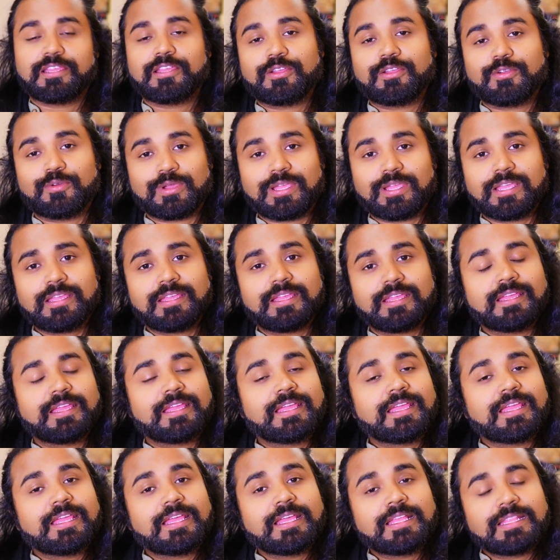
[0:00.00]
Okay.
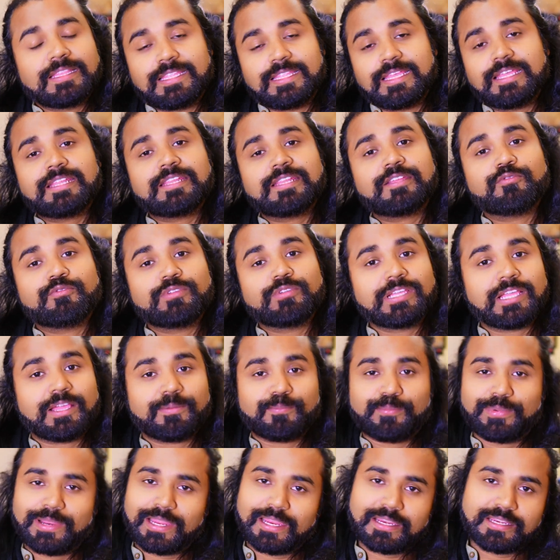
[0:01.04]
Then we
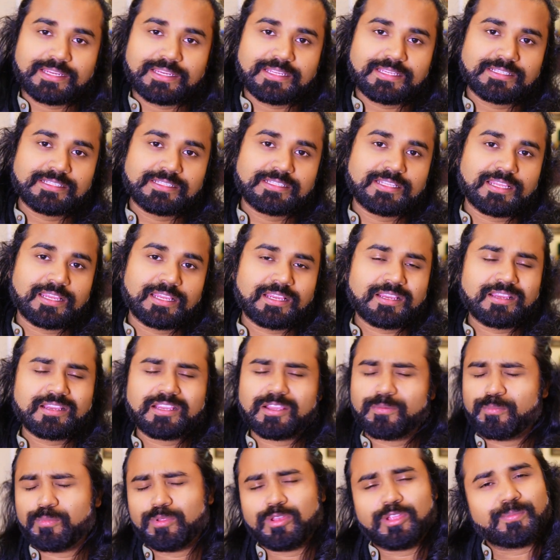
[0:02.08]
have practiced the
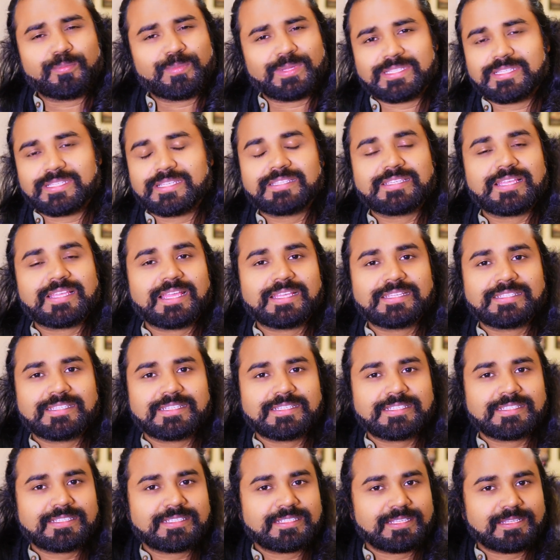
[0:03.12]
couple of
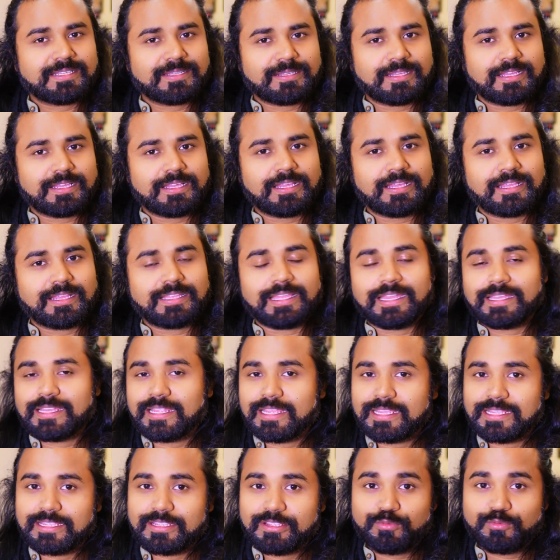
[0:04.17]
exercises that
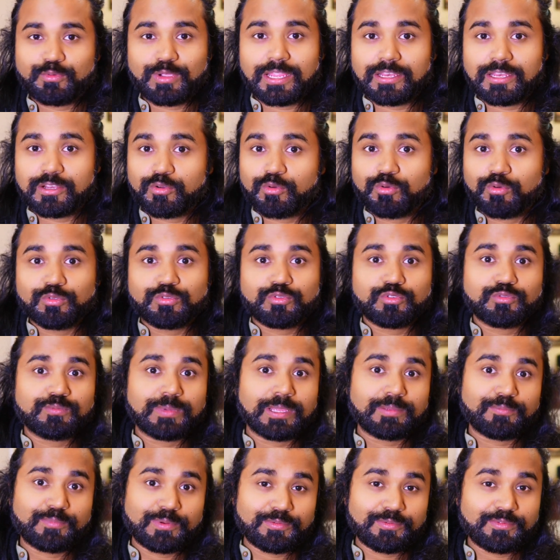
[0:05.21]
you can go through my
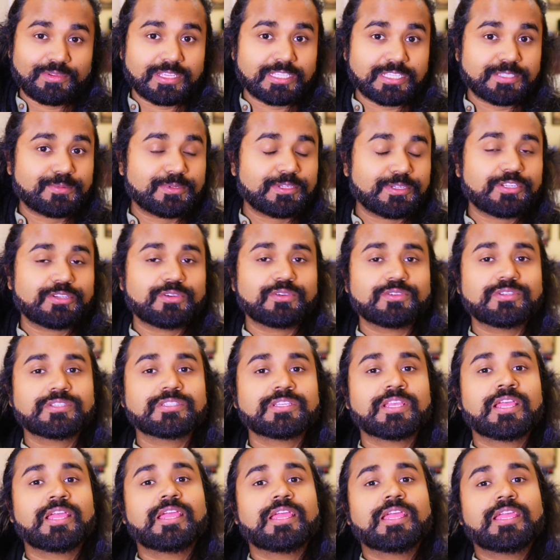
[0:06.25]
previous video.
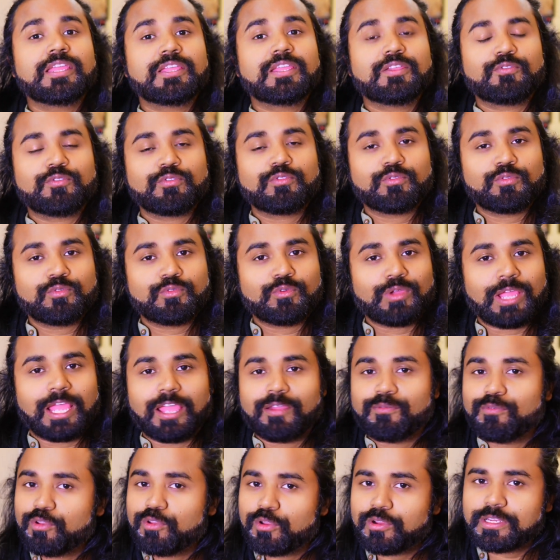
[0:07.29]
If you
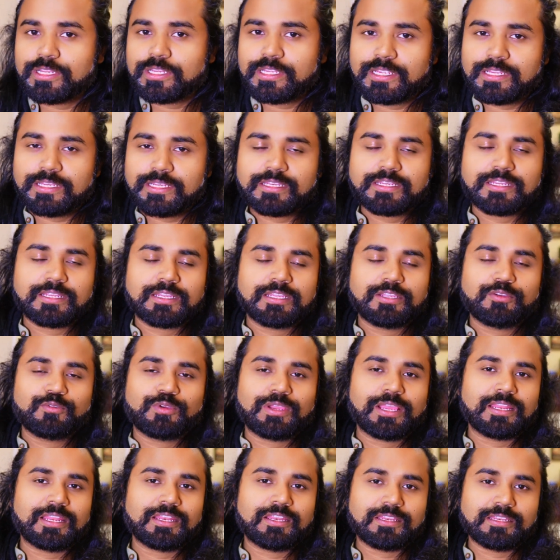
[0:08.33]
have not yet,
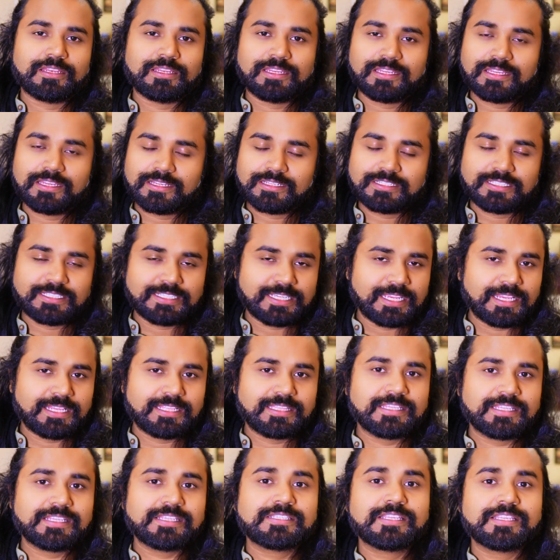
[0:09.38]
didn't check
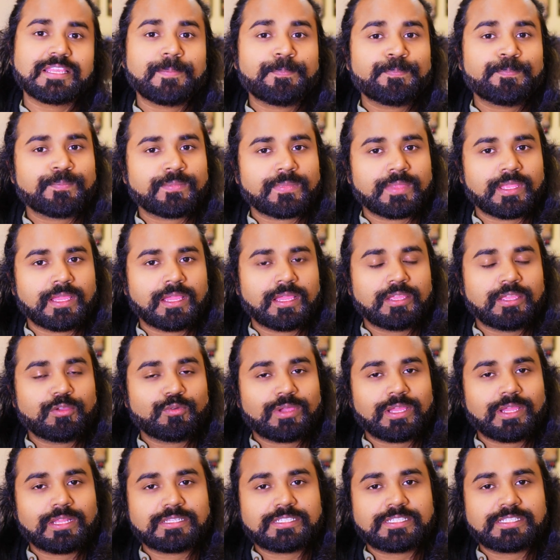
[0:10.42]
this, you
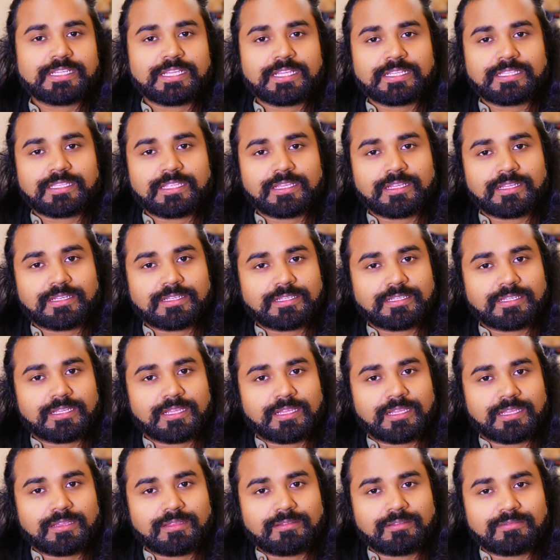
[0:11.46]
can check
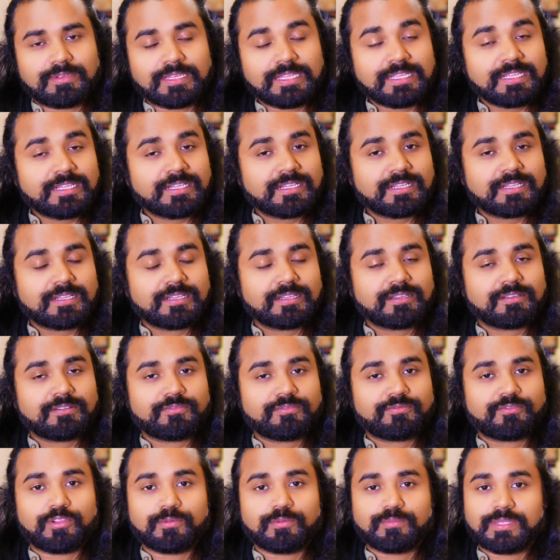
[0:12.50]
that link
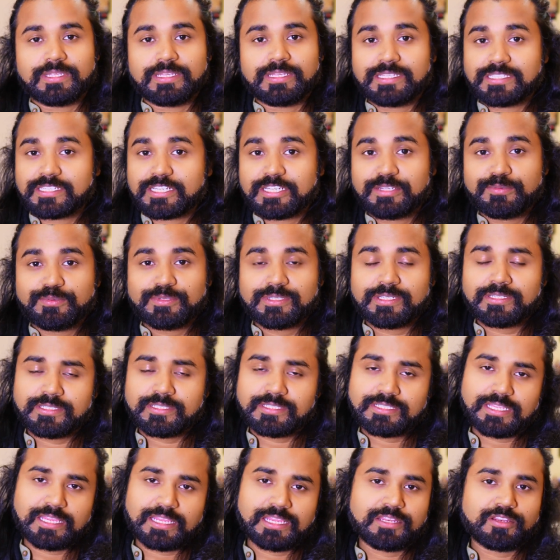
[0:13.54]
from the
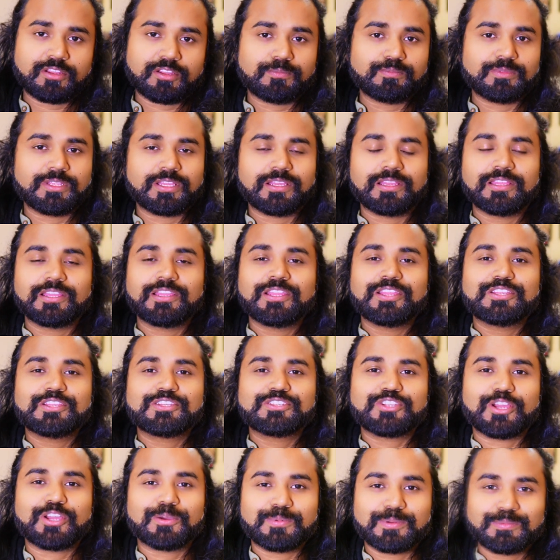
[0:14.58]
descriptions and on the
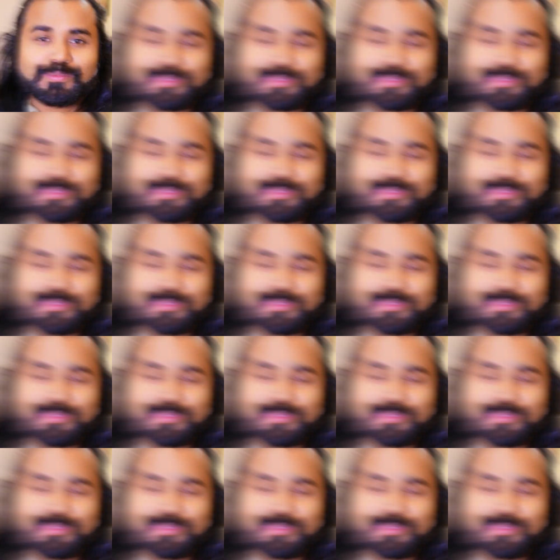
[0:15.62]
top of